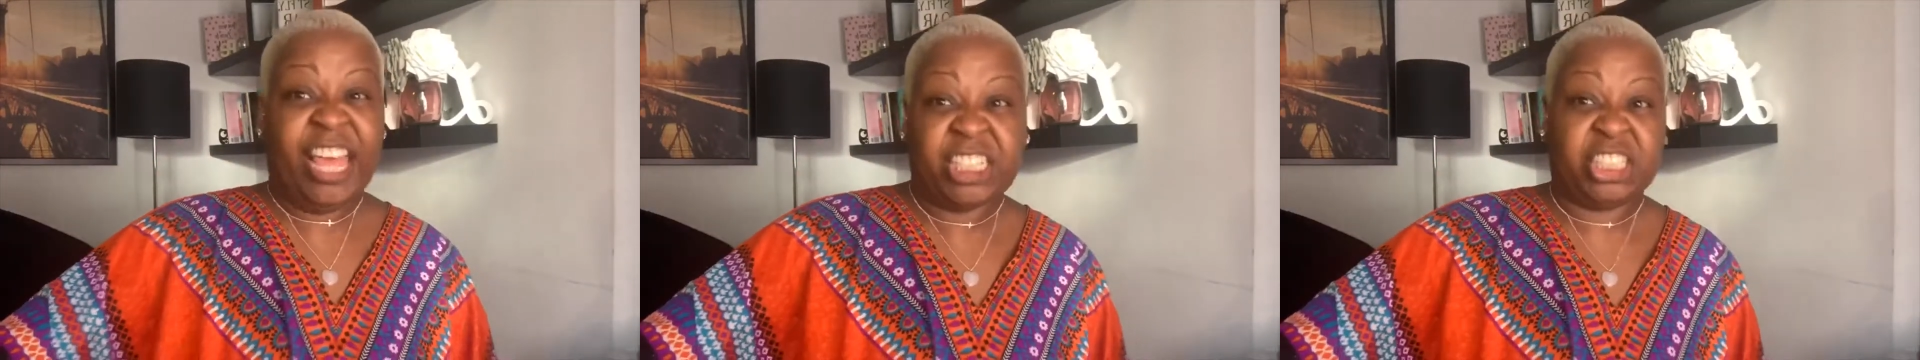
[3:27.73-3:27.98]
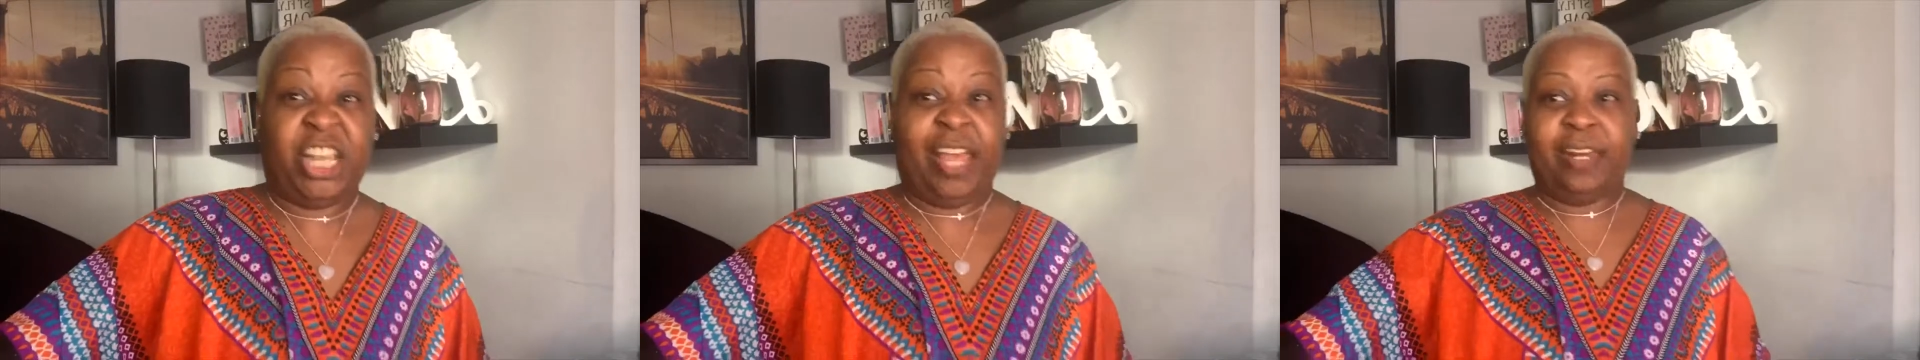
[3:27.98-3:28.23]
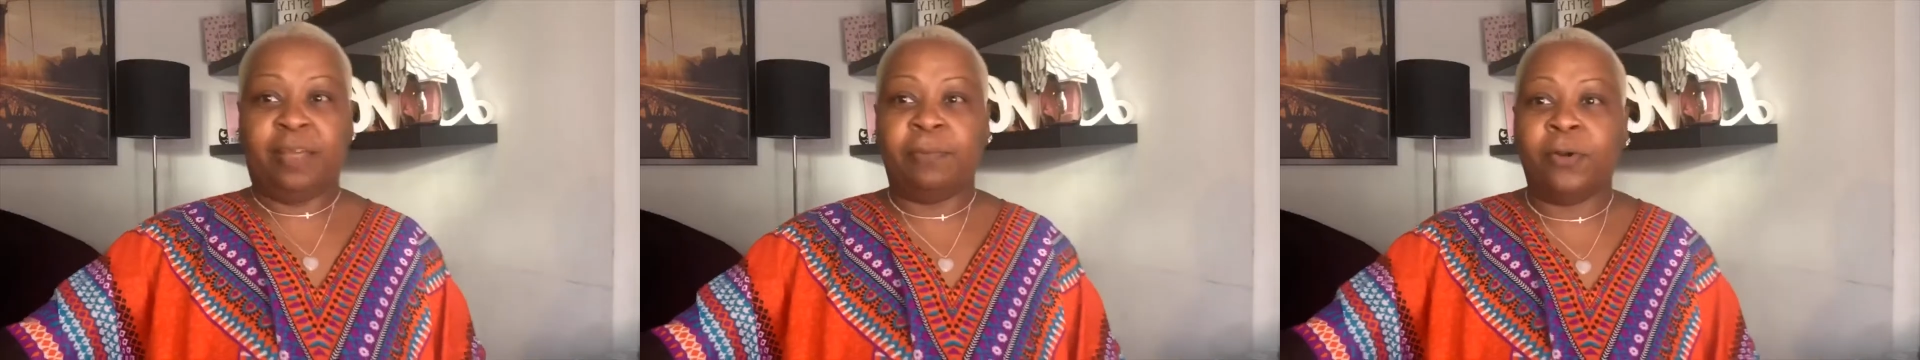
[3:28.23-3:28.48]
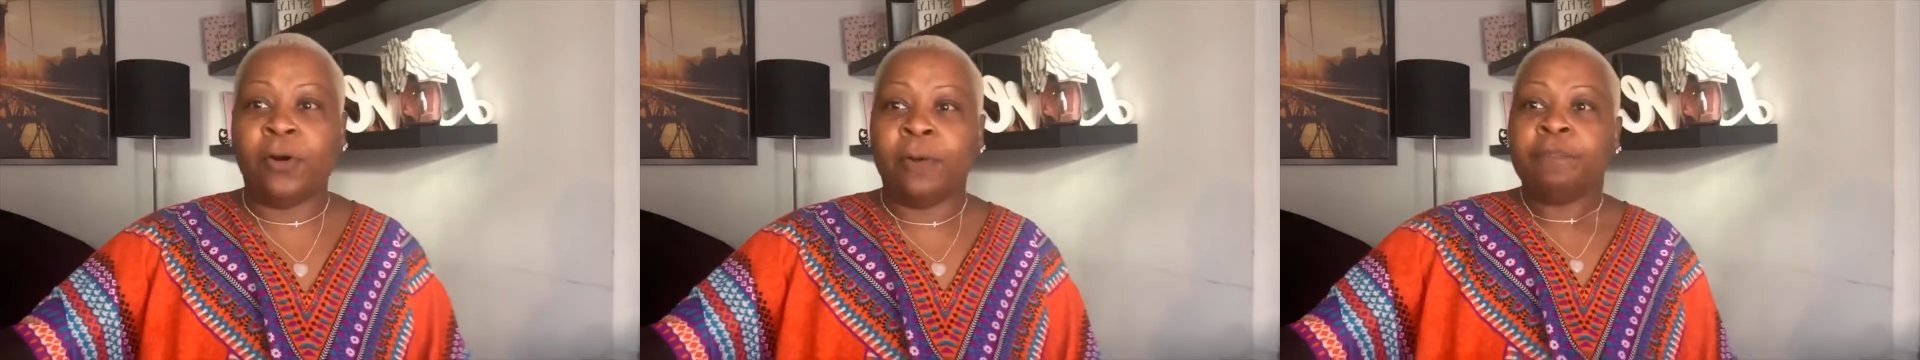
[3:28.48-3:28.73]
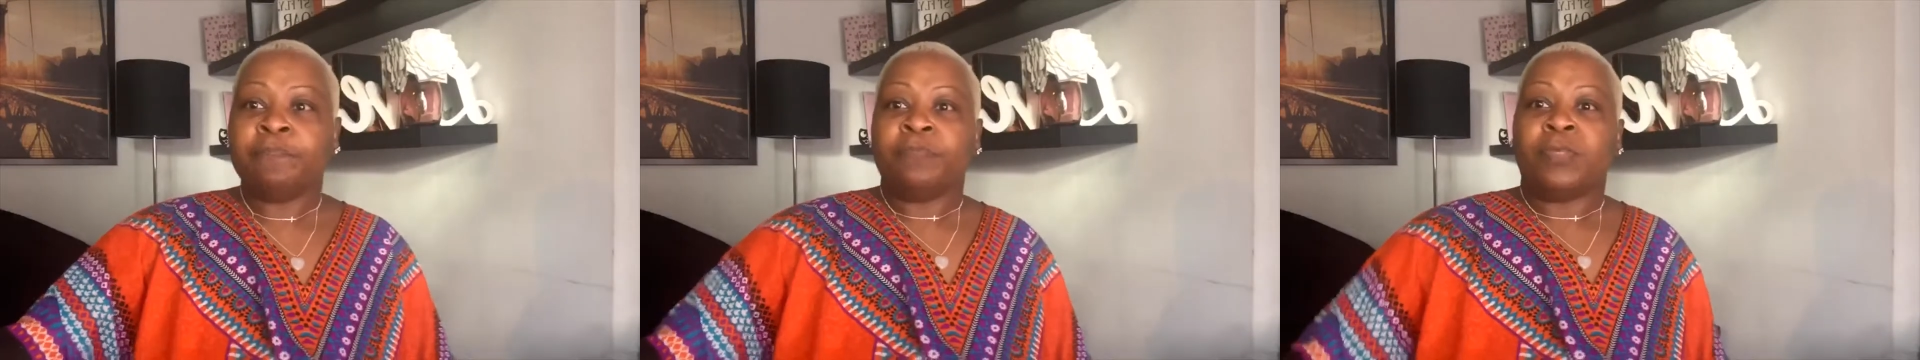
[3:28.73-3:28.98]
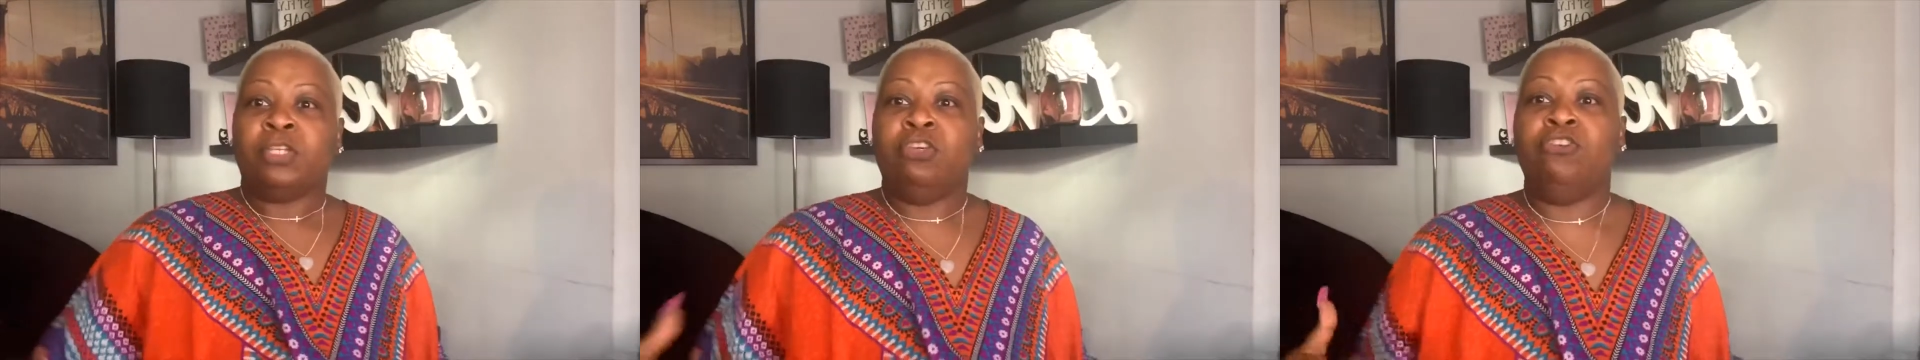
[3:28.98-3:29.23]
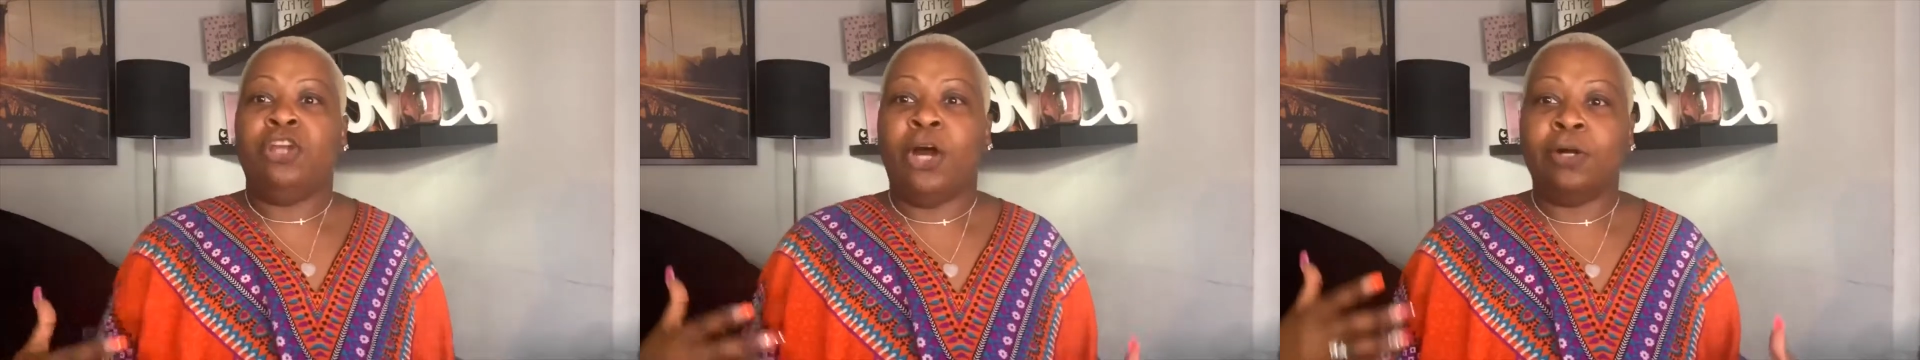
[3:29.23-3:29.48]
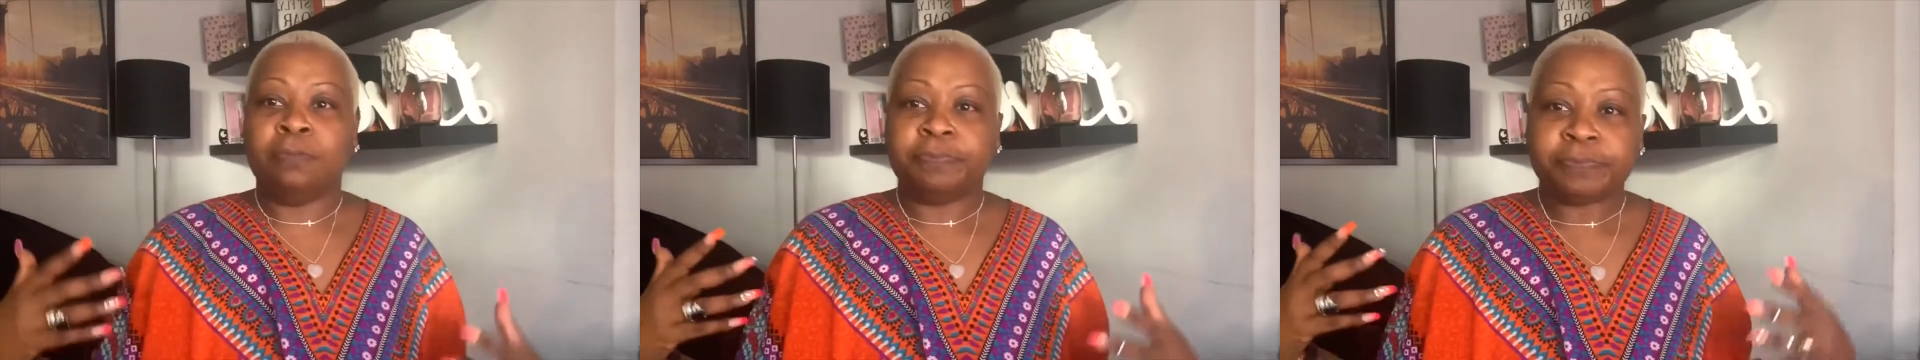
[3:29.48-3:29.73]
ish anymore you
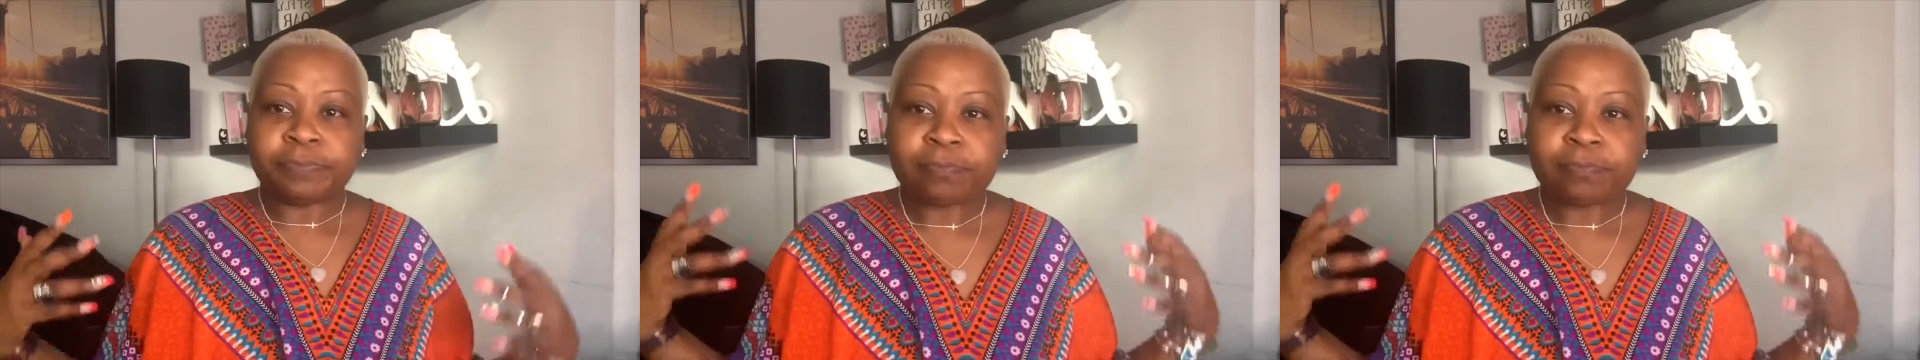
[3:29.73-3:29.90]
know